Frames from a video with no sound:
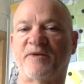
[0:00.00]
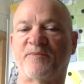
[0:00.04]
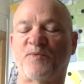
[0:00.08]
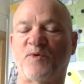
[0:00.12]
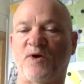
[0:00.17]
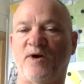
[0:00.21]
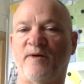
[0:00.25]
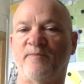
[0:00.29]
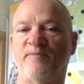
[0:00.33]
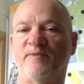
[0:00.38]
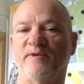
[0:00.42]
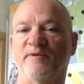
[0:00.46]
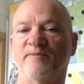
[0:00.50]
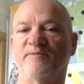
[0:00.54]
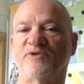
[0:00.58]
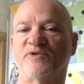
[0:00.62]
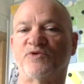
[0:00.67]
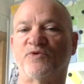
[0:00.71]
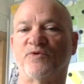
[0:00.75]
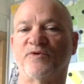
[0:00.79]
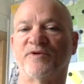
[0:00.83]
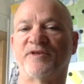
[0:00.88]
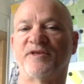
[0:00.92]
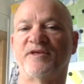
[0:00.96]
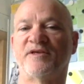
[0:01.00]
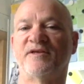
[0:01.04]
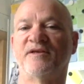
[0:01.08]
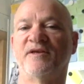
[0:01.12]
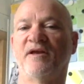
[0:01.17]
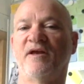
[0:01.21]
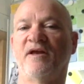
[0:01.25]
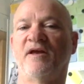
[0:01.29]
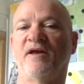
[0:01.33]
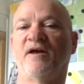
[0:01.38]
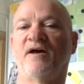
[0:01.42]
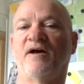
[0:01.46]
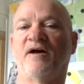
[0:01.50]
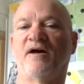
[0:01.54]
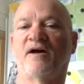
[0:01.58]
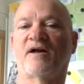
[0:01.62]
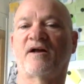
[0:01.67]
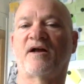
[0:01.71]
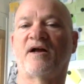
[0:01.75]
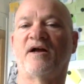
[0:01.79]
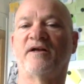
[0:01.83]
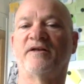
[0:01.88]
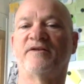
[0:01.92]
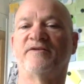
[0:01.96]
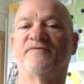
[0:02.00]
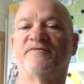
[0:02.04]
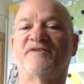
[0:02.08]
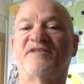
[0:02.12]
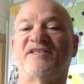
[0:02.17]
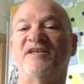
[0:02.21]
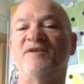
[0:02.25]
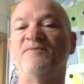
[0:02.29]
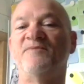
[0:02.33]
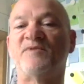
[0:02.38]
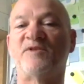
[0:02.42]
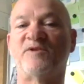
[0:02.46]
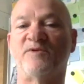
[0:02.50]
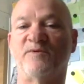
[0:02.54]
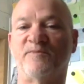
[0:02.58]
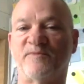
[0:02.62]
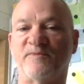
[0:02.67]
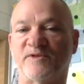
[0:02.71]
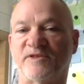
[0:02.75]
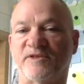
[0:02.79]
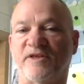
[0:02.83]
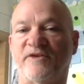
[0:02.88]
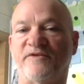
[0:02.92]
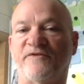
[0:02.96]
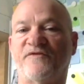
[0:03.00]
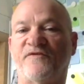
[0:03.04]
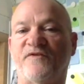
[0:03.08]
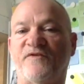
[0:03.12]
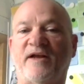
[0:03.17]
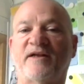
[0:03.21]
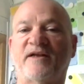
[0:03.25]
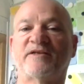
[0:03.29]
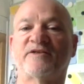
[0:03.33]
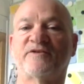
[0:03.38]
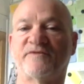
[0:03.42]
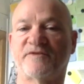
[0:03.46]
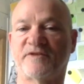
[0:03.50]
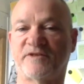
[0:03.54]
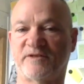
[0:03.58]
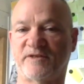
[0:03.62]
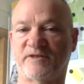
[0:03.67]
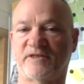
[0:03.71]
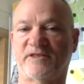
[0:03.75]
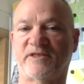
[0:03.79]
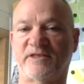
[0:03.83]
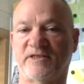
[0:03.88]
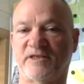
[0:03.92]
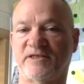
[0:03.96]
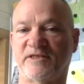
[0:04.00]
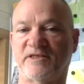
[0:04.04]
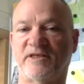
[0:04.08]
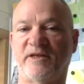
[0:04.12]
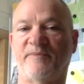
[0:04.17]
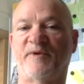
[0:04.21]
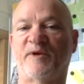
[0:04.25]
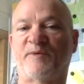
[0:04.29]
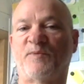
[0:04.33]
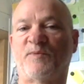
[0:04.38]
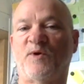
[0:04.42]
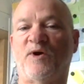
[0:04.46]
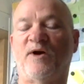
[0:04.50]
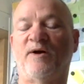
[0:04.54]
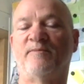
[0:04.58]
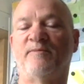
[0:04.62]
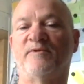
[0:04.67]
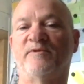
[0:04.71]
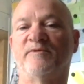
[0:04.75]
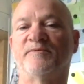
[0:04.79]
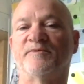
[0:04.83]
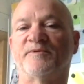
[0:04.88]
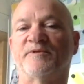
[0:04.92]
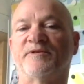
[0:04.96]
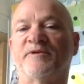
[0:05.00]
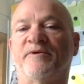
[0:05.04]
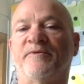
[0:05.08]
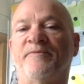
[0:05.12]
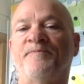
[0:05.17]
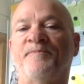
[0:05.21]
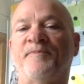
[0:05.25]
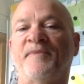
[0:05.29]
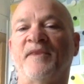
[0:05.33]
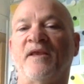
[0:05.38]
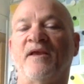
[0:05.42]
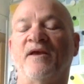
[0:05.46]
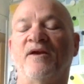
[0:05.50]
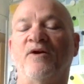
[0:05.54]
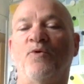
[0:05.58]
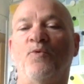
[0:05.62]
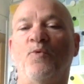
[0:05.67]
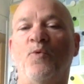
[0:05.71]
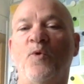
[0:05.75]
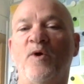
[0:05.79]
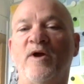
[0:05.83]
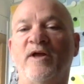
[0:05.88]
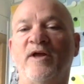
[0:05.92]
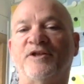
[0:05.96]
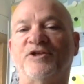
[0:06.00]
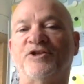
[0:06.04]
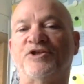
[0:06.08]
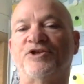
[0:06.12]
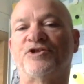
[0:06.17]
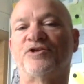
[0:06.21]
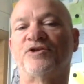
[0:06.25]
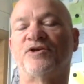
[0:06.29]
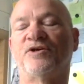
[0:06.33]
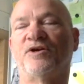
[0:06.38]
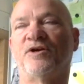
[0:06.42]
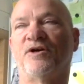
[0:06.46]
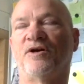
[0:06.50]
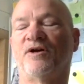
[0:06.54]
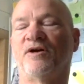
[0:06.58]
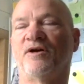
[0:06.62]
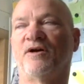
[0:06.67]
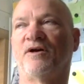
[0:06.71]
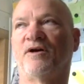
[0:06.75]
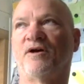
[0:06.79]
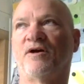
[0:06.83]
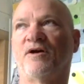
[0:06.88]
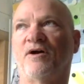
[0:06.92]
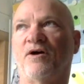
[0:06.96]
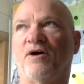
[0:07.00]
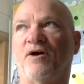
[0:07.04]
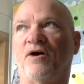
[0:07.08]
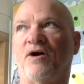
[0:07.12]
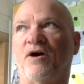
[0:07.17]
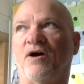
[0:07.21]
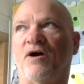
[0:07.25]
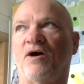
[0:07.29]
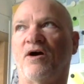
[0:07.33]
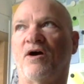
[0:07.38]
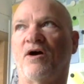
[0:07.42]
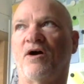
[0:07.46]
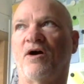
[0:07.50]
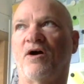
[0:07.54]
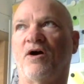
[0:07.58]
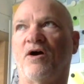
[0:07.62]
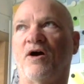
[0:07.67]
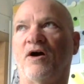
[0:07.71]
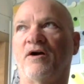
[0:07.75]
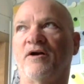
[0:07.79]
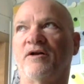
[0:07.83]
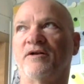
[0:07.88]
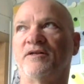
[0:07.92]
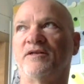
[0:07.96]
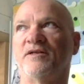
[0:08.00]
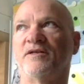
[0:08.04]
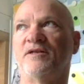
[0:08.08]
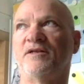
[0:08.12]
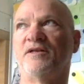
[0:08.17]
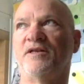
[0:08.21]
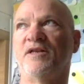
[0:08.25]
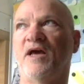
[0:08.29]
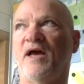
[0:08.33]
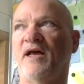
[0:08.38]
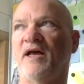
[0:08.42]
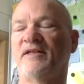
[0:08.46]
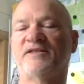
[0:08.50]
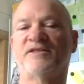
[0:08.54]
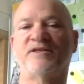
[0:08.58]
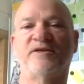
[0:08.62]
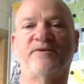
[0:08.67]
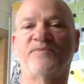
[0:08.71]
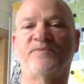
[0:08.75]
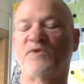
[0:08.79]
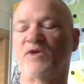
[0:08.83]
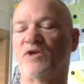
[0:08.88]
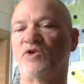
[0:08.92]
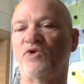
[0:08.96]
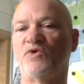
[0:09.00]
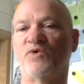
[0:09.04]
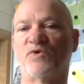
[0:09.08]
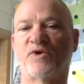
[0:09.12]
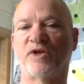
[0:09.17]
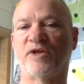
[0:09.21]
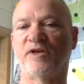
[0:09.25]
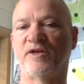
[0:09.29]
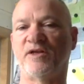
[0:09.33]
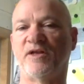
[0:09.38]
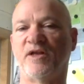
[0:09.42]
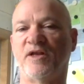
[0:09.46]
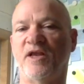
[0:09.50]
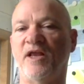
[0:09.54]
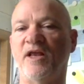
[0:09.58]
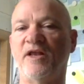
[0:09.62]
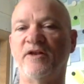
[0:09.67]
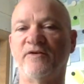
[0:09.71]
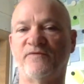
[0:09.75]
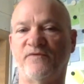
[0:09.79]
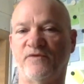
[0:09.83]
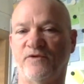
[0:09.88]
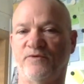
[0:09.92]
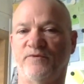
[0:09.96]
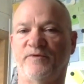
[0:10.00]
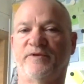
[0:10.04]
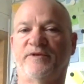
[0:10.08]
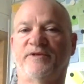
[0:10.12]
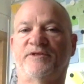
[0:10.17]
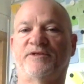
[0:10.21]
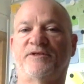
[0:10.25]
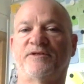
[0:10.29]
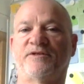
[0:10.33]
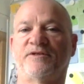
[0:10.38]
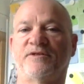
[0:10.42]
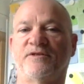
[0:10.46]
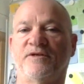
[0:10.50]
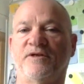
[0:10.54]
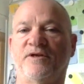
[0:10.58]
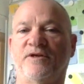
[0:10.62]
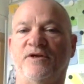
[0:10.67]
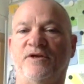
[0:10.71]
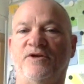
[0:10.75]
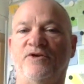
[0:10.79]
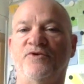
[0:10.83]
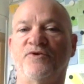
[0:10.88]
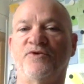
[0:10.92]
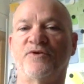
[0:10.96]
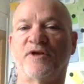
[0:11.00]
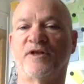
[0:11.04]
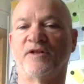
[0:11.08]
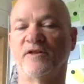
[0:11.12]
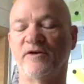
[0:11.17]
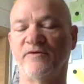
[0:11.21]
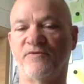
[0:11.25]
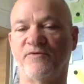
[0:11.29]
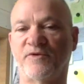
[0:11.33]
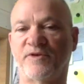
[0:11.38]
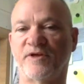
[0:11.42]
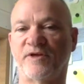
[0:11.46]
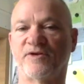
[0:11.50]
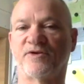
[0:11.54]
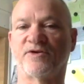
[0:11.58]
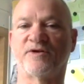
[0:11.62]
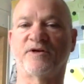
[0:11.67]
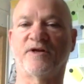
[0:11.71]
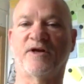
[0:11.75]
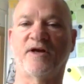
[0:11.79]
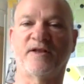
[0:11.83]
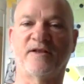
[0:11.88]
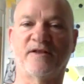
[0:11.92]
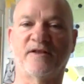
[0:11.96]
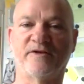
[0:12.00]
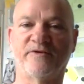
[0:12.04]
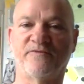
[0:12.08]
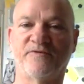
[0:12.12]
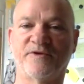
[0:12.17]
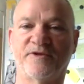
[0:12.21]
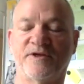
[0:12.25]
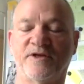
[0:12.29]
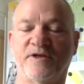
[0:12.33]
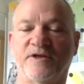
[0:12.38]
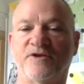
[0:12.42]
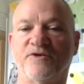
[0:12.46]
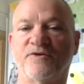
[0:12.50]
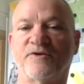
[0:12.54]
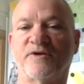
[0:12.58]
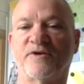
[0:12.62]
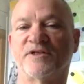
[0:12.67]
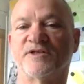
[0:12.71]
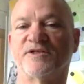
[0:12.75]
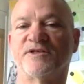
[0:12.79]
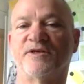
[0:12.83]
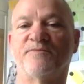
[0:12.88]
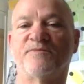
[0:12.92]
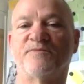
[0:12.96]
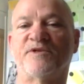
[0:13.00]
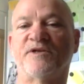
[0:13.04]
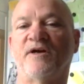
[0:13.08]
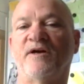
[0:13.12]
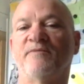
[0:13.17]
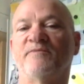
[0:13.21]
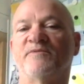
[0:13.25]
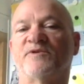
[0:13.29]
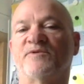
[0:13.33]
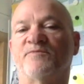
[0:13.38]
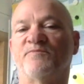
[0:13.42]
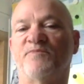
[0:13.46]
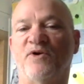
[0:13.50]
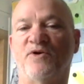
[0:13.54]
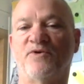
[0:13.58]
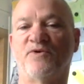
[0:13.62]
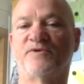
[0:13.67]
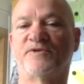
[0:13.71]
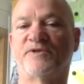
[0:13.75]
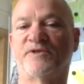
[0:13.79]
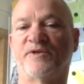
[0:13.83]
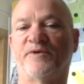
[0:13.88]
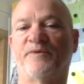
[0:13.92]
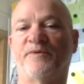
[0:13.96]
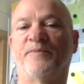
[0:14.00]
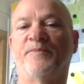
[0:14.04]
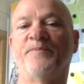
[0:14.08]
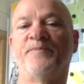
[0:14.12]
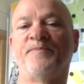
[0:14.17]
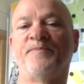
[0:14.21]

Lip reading: problems, or the kind of symptoms, the effects of systemic problems, which are not something you can influence. You can live with it or not live with it. You can sometimes oppose them.